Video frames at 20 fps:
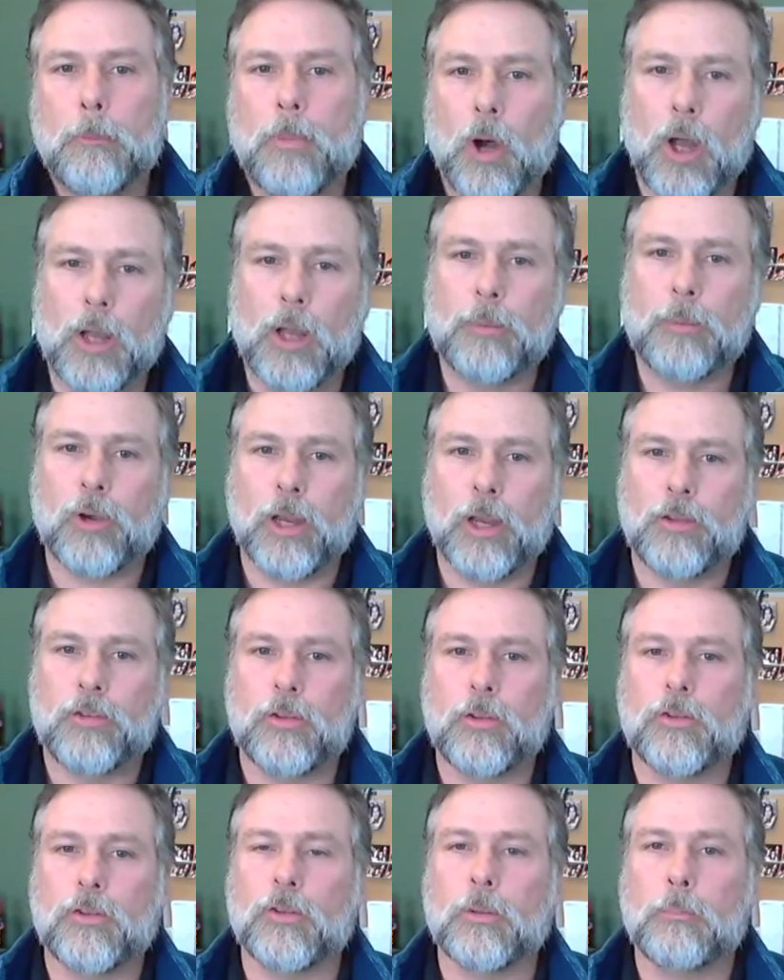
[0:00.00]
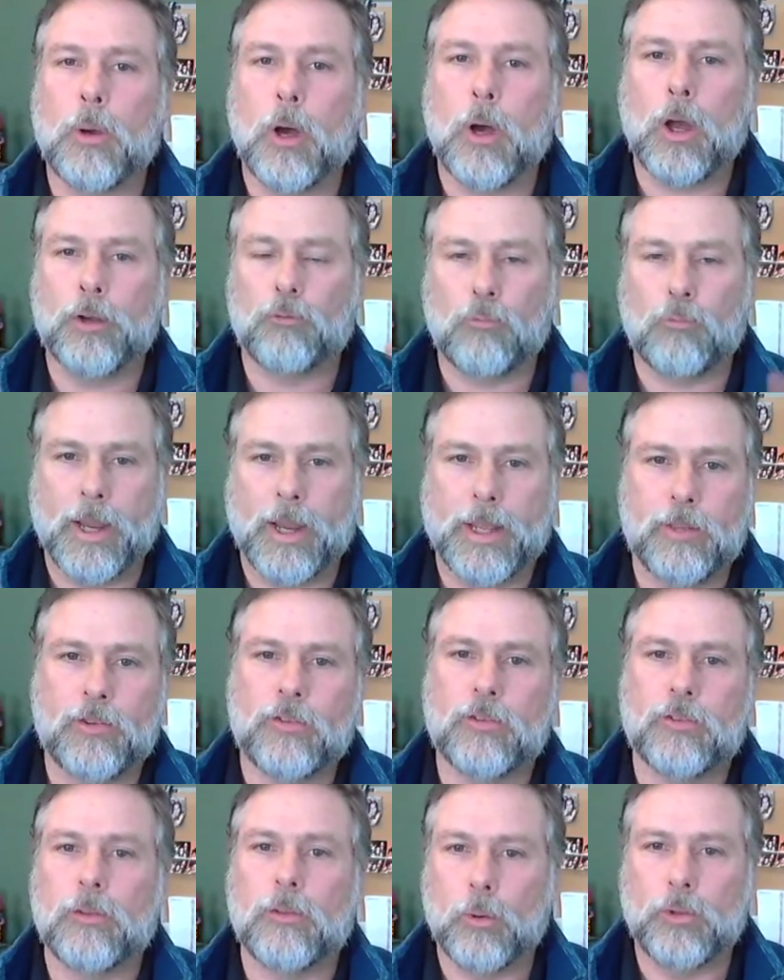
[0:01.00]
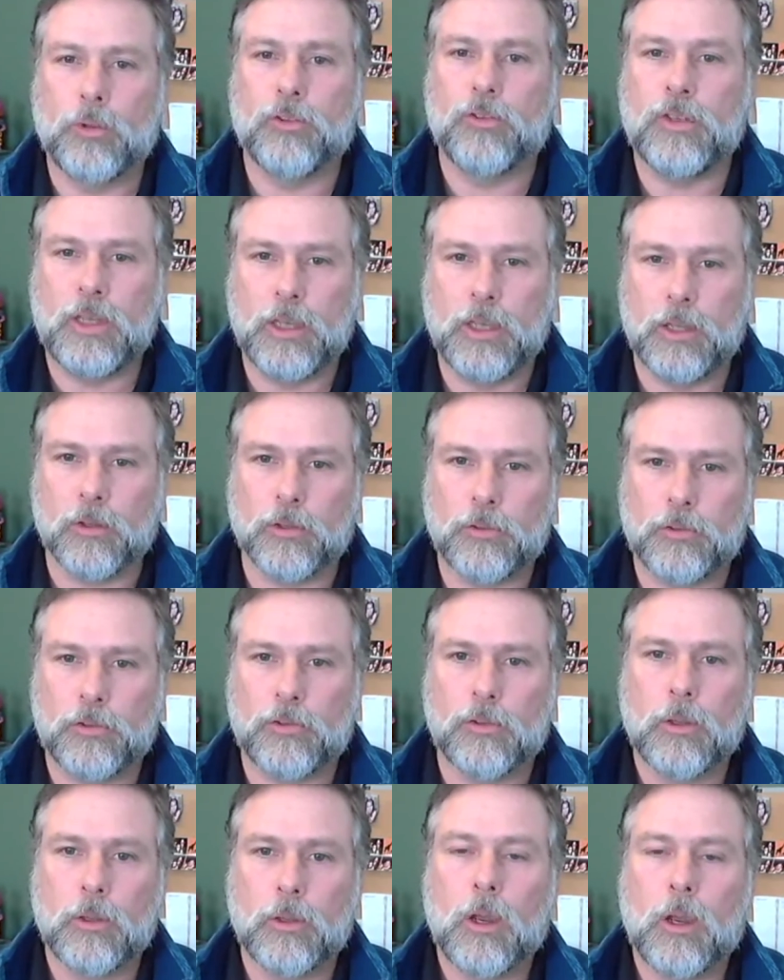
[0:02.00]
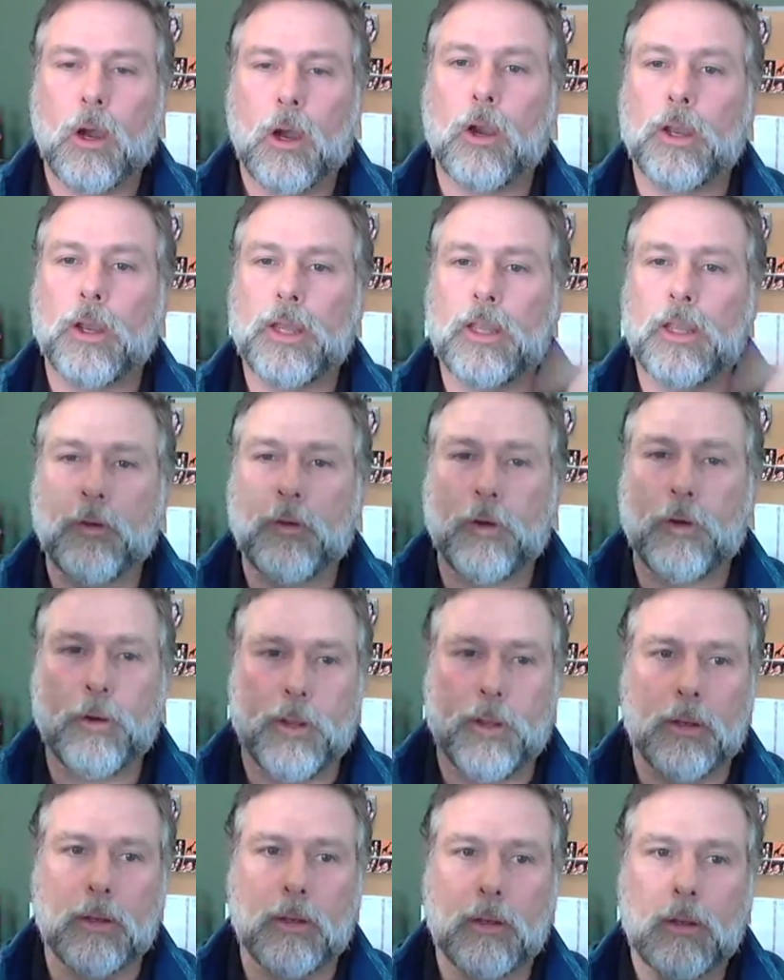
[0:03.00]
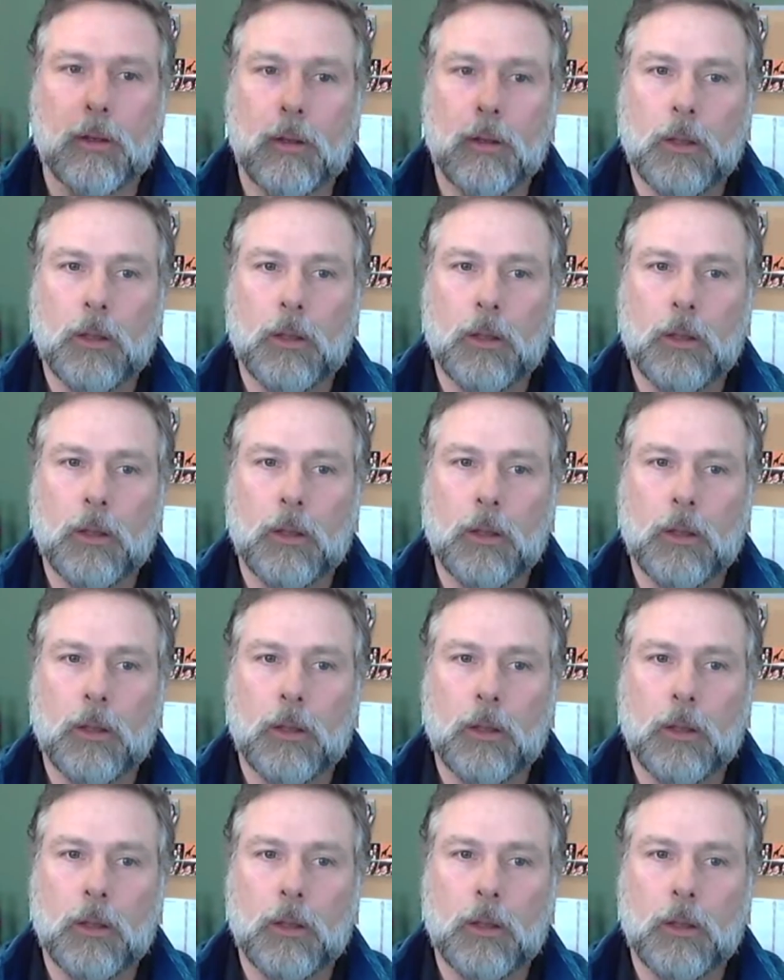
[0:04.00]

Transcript: Bond prices and bond rates, known as yields, are inverted.